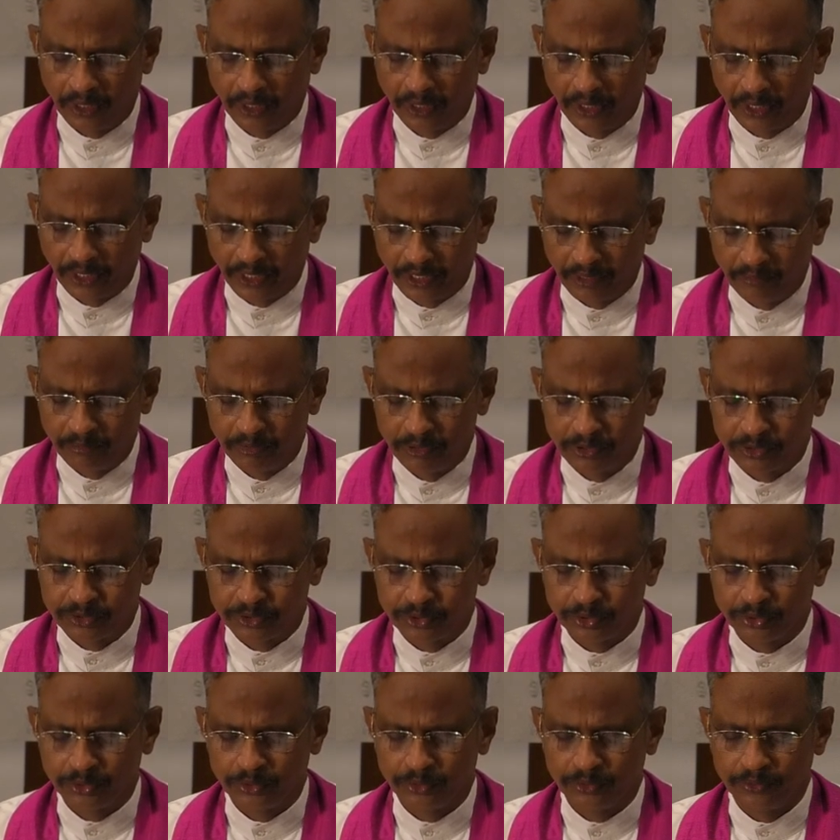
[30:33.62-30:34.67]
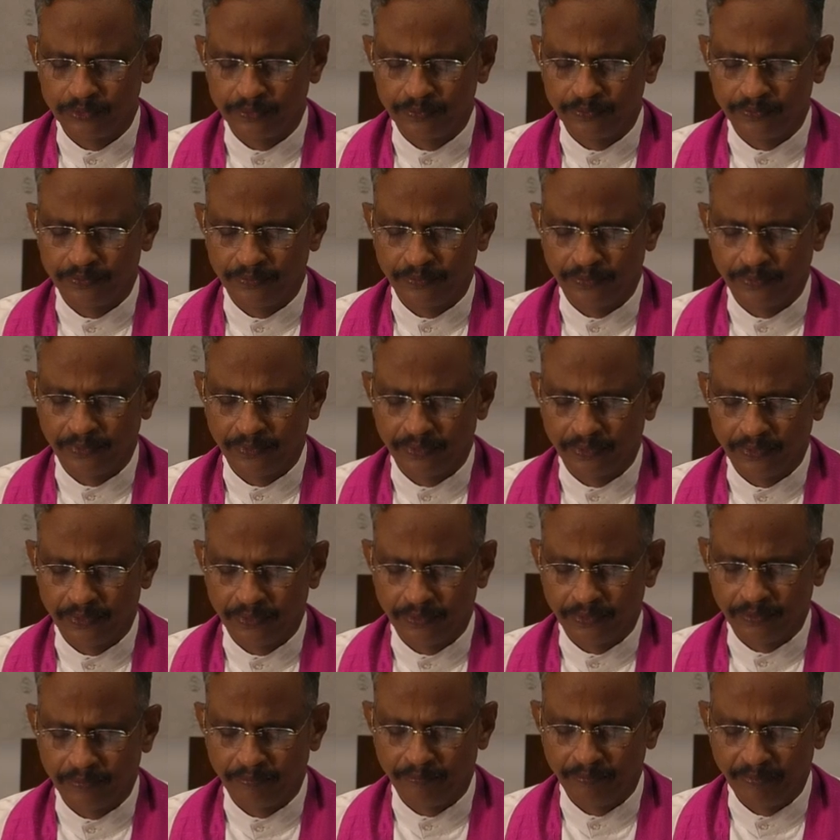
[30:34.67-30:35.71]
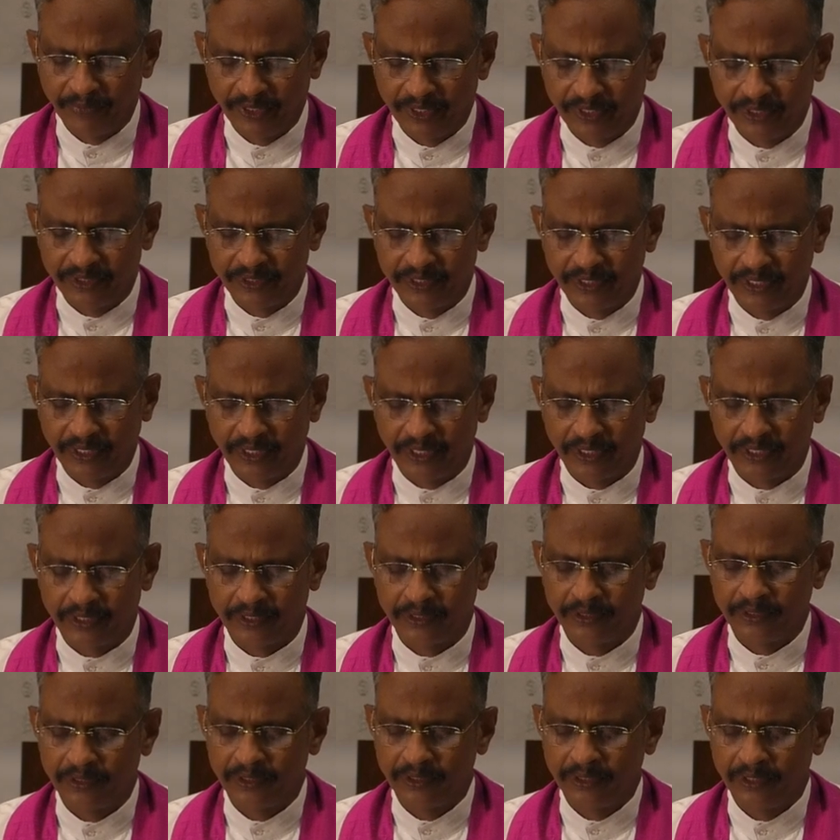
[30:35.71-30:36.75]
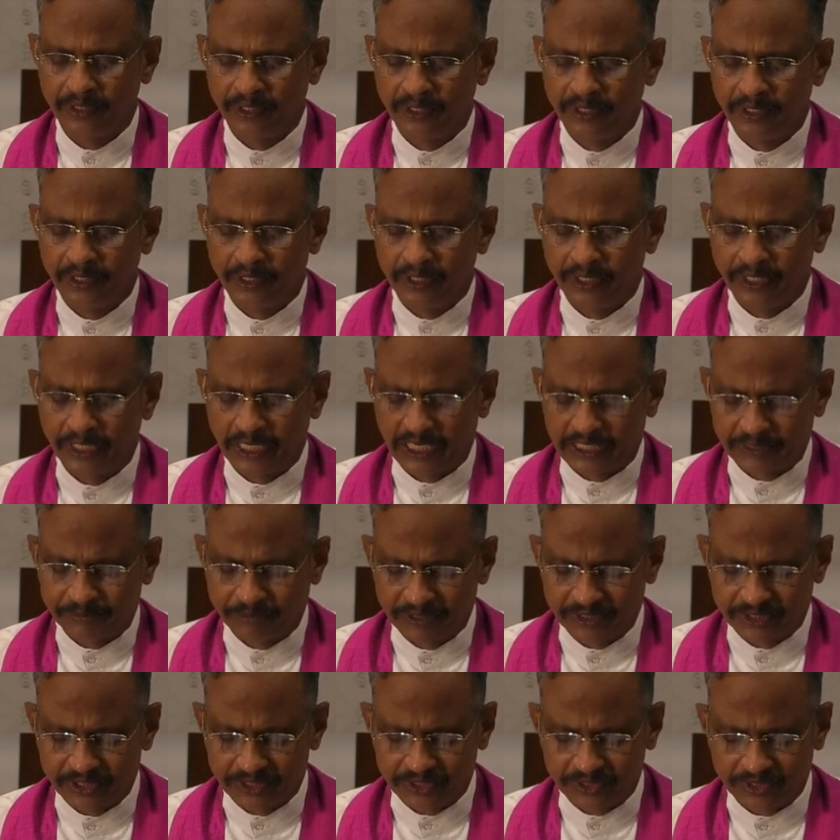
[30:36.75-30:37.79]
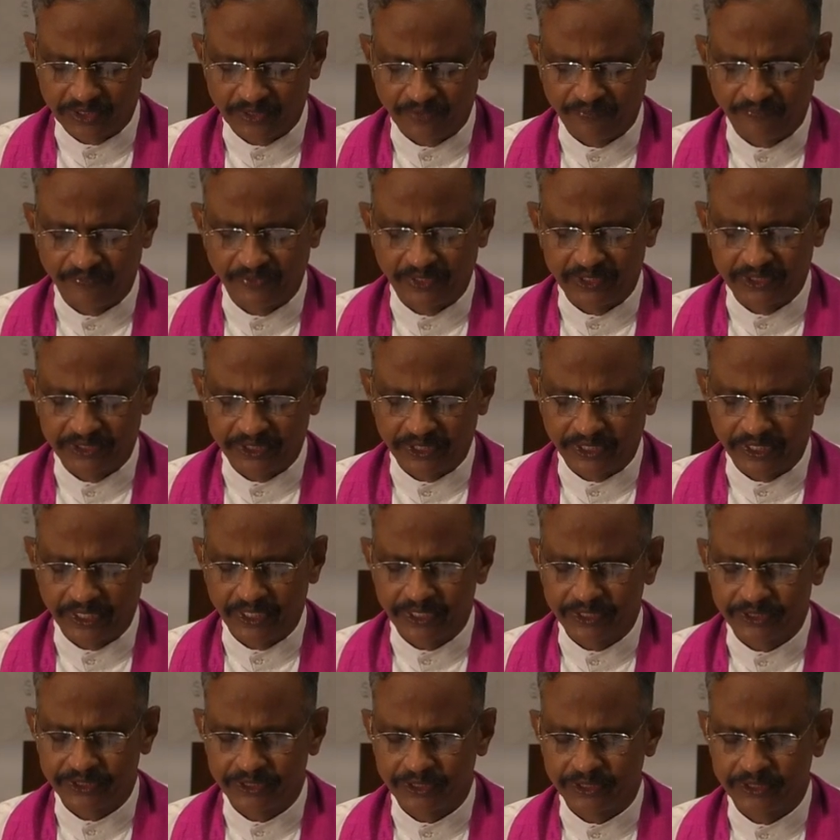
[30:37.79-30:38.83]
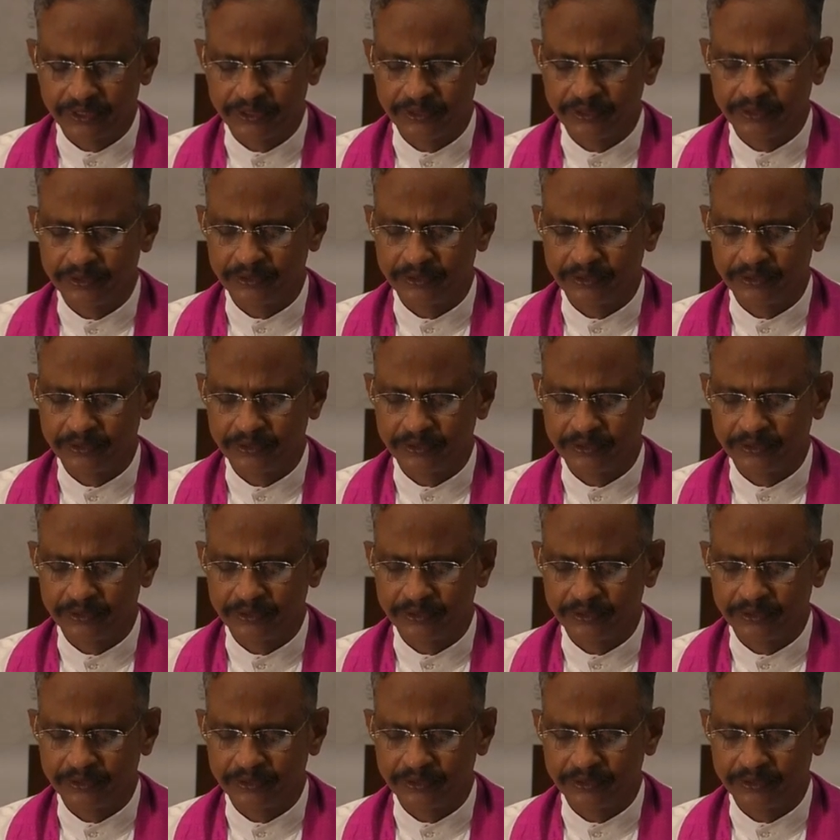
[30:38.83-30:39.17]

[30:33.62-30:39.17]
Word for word: unable to meet their expenses of education,